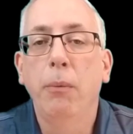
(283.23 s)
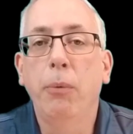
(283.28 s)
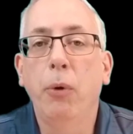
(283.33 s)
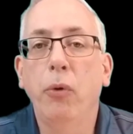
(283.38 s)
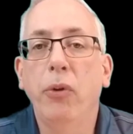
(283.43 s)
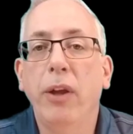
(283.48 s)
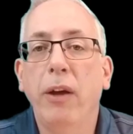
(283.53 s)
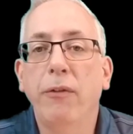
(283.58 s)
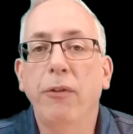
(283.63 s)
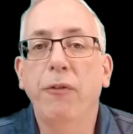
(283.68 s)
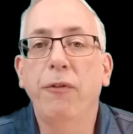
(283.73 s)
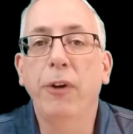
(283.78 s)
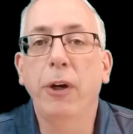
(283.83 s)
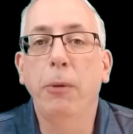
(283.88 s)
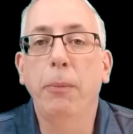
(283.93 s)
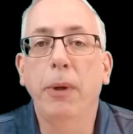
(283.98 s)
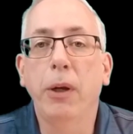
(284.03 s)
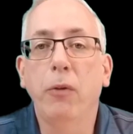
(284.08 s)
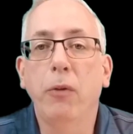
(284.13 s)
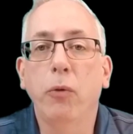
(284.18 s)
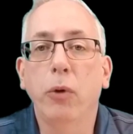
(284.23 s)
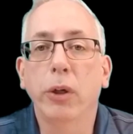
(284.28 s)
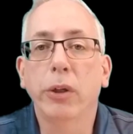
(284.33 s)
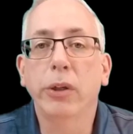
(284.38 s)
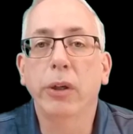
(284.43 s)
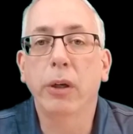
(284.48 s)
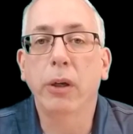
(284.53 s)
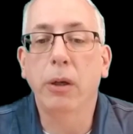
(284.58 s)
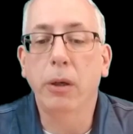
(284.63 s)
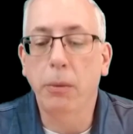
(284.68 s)
both have a fair amount of work
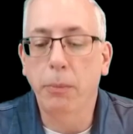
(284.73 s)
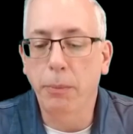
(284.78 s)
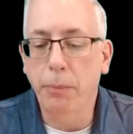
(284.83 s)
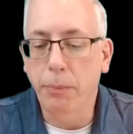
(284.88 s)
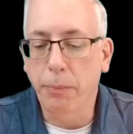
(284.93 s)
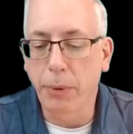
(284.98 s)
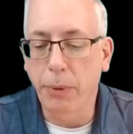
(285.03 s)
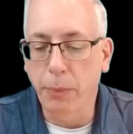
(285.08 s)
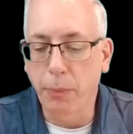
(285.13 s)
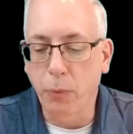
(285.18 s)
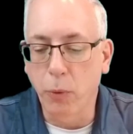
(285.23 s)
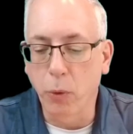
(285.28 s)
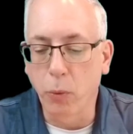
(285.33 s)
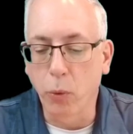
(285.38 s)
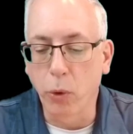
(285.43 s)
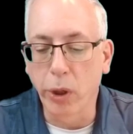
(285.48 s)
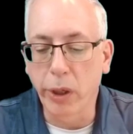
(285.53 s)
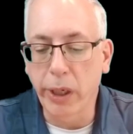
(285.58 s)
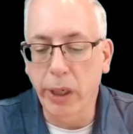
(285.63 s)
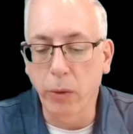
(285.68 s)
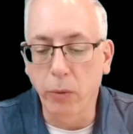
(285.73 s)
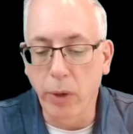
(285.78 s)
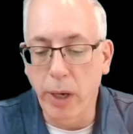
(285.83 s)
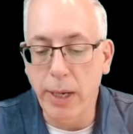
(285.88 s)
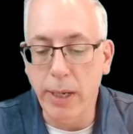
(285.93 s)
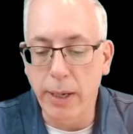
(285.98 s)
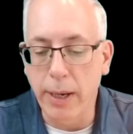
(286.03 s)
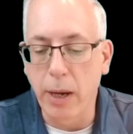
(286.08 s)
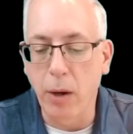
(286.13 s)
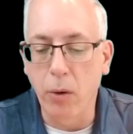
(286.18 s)
done on them, but we're working
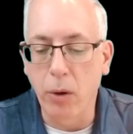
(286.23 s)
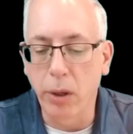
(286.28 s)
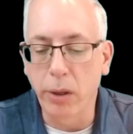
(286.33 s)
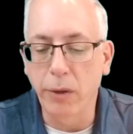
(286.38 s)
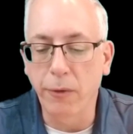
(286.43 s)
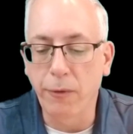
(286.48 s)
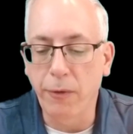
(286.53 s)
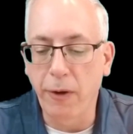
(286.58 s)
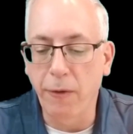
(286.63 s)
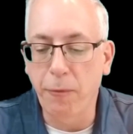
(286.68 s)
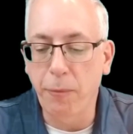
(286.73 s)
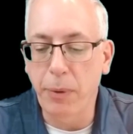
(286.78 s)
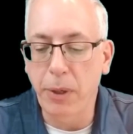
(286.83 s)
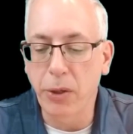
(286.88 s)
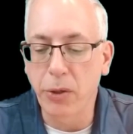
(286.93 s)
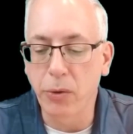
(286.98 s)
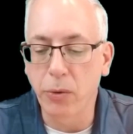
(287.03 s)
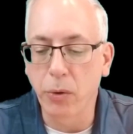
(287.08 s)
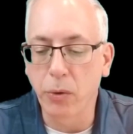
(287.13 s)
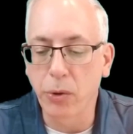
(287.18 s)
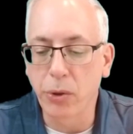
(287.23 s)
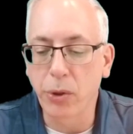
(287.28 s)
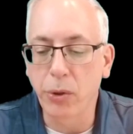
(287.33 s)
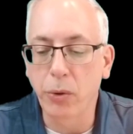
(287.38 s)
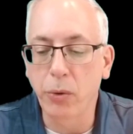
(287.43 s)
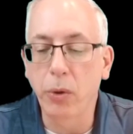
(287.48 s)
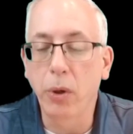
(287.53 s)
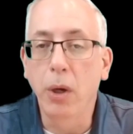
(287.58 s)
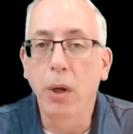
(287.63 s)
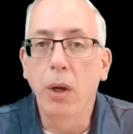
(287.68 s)
right now on the
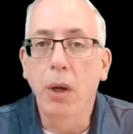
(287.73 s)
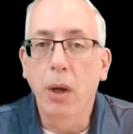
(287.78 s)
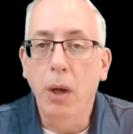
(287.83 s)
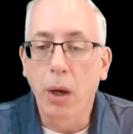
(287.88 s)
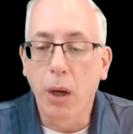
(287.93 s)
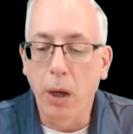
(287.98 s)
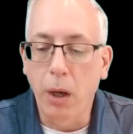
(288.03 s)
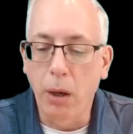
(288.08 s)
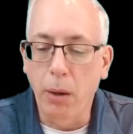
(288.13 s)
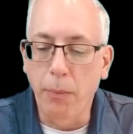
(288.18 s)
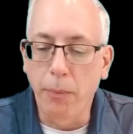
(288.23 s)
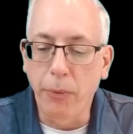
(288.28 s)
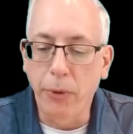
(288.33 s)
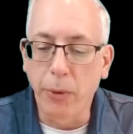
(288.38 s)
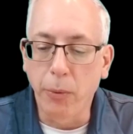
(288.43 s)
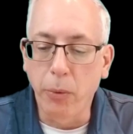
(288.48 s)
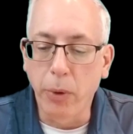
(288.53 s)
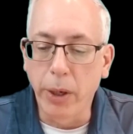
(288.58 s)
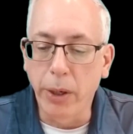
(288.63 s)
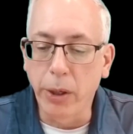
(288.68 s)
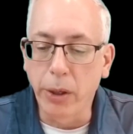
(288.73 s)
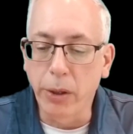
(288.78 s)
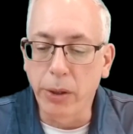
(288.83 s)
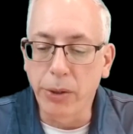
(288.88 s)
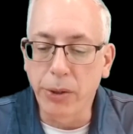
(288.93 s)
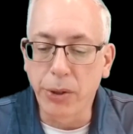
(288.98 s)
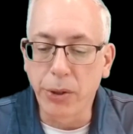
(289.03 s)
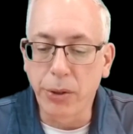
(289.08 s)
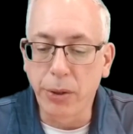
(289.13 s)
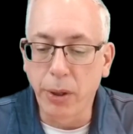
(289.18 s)
FP202. Um, the rudder
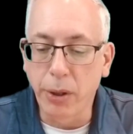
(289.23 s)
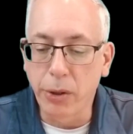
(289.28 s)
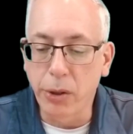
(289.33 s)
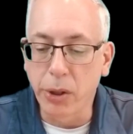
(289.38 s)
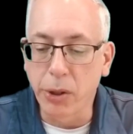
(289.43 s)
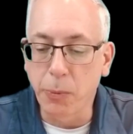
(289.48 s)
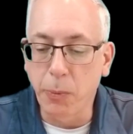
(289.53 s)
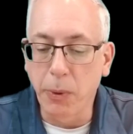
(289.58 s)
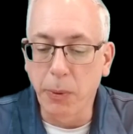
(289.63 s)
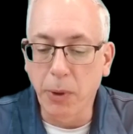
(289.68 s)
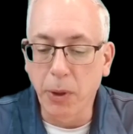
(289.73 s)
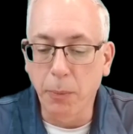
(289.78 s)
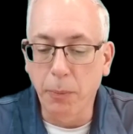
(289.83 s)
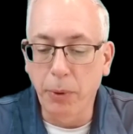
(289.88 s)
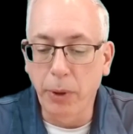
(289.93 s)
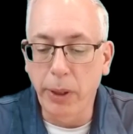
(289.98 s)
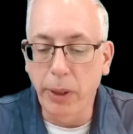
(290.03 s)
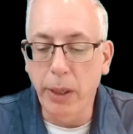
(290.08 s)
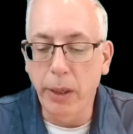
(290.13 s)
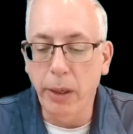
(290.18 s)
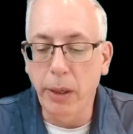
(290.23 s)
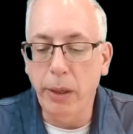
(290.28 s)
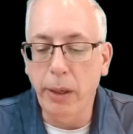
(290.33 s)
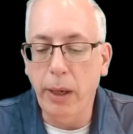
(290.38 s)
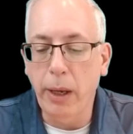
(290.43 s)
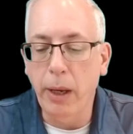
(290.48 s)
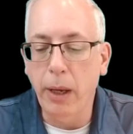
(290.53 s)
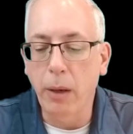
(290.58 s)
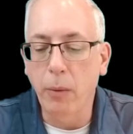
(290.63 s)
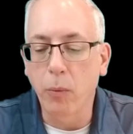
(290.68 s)
has uh, just been completed,
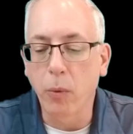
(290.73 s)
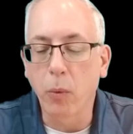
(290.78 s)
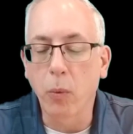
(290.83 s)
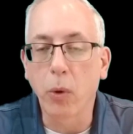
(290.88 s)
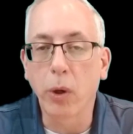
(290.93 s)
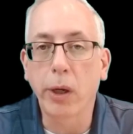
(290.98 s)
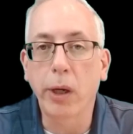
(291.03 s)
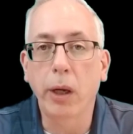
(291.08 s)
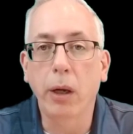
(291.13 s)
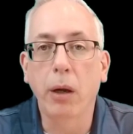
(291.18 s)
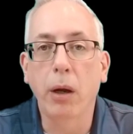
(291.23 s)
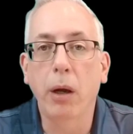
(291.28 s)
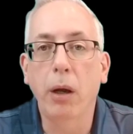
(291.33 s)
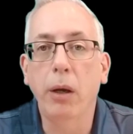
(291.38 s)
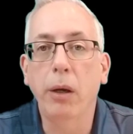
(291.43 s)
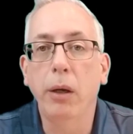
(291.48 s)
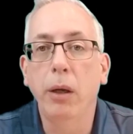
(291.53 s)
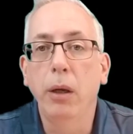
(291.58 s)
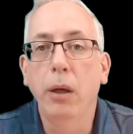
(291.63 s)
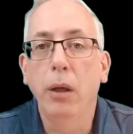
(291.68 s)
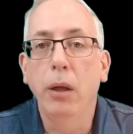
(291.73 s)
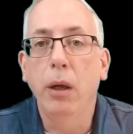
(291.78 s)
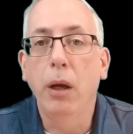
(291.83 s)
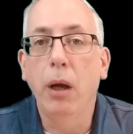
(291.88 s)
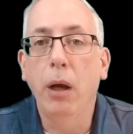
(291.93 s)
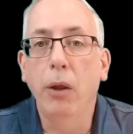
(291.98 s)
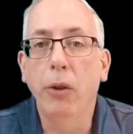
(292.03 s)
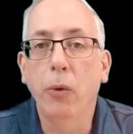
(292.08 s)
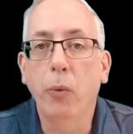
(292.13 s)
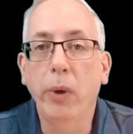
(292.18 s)
and we're working on
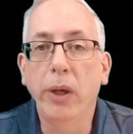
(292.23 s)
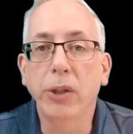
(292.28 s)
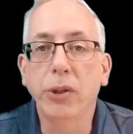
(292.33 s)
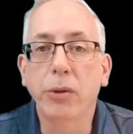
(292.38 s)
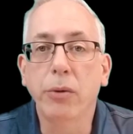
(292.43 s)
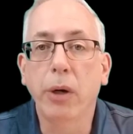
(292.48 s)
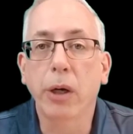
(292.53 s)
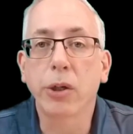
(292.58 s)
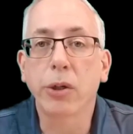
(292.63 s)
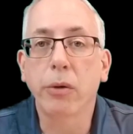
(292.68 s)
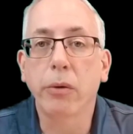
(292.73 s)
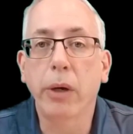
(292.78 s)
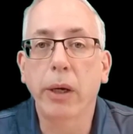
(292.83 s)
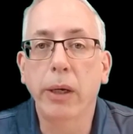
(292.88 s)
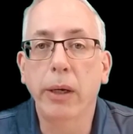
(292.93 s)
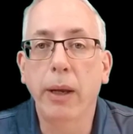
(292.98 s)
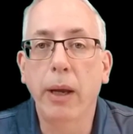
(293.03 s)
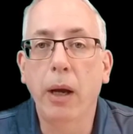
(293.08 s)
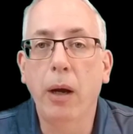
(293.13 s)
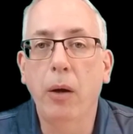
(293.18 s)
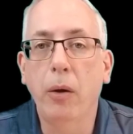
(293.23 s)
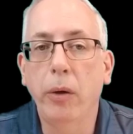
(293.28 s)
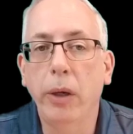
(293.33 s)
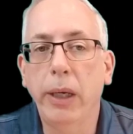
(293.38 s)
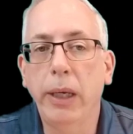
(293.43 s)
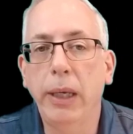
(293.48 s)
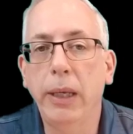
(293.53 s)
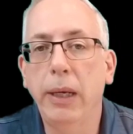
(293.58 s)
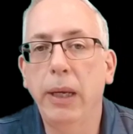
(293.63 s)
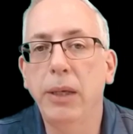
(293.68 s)
uh, the wing structure right now
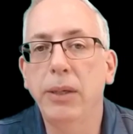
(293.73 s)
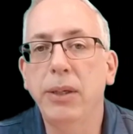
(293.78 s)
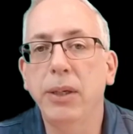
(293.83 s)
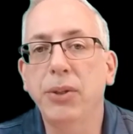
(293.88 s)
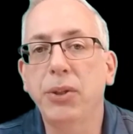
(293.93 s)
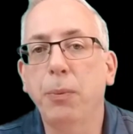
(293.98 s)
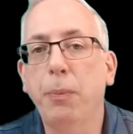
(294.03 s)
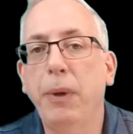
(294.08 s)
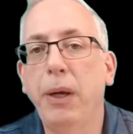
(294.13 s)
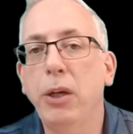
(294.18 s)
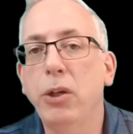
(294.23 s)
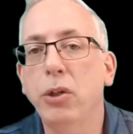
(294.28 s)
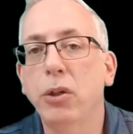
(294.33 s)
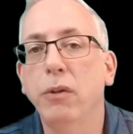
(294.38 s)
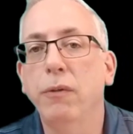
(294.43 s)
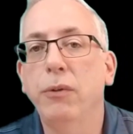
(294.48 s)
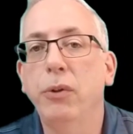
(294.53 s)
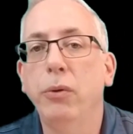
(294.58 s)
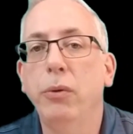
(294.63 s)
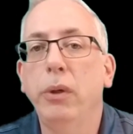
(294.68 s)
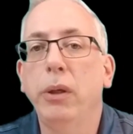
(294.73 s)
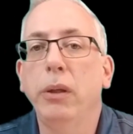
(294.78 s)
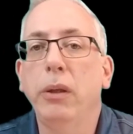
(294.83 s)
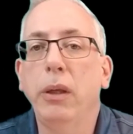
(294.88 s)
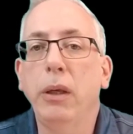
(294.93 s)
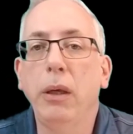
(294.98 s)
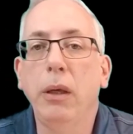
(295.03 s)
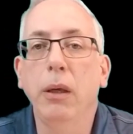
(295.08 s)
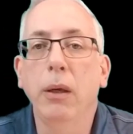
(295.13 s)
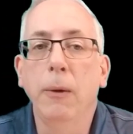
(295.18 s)
in anticipation of doing
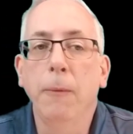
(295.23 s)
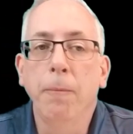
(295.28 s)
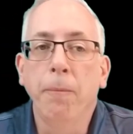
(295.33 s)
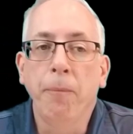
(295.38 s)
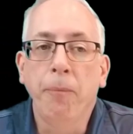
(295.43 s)
the